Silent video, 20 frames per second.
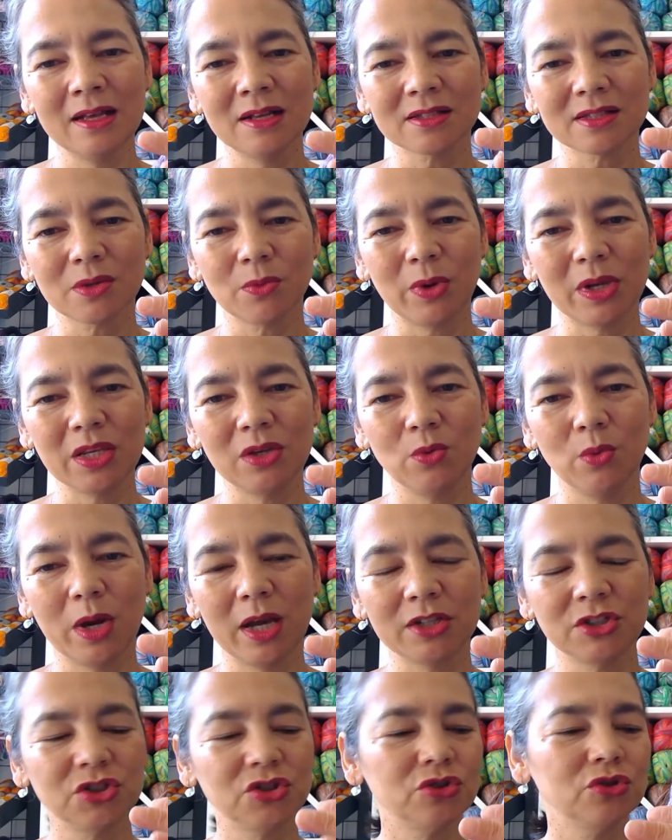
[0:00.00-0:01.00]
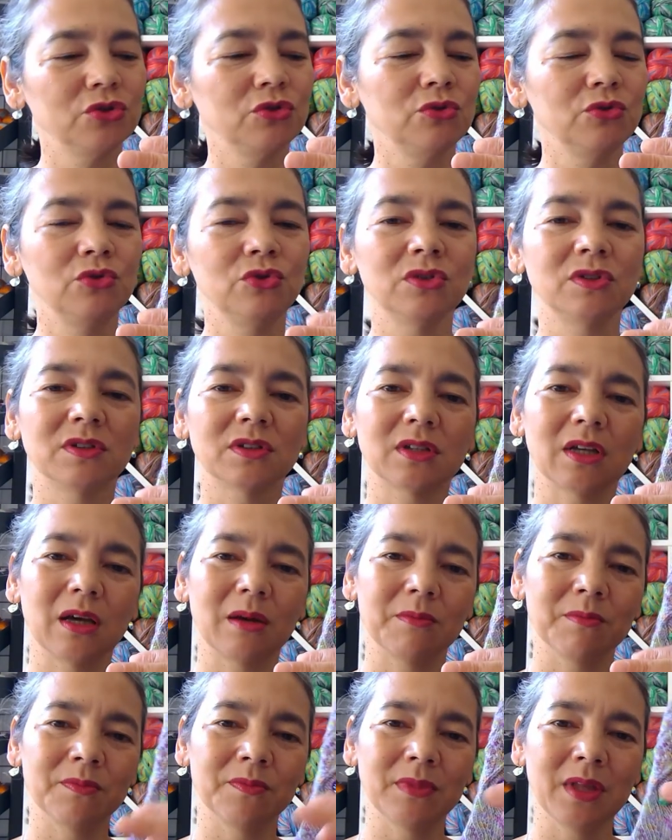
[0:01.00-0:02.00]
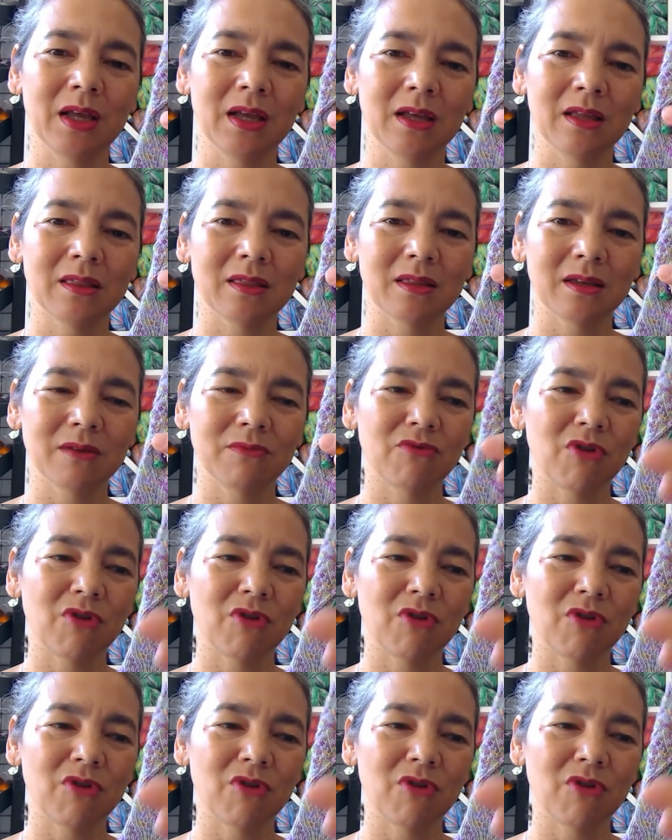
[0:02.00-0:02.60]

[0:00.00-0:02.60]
So when you wear shoes, the